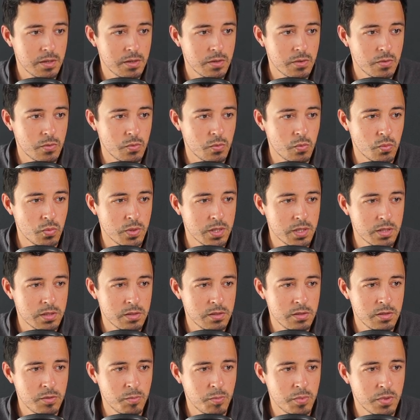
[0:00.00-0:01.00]

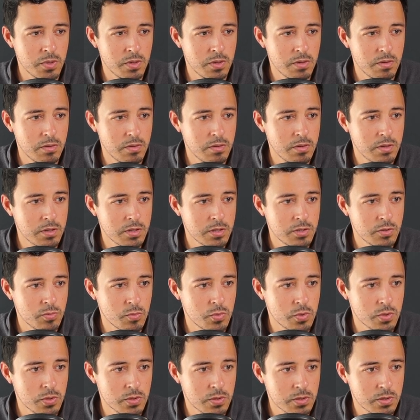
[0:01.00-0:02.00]
weird, but does
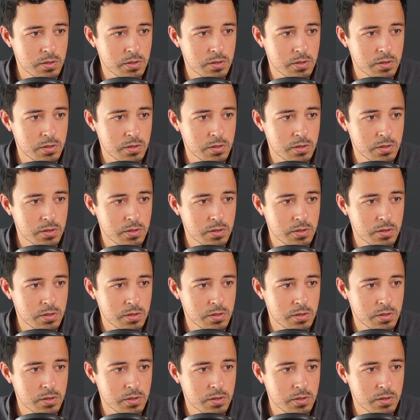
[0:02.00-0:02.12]
work.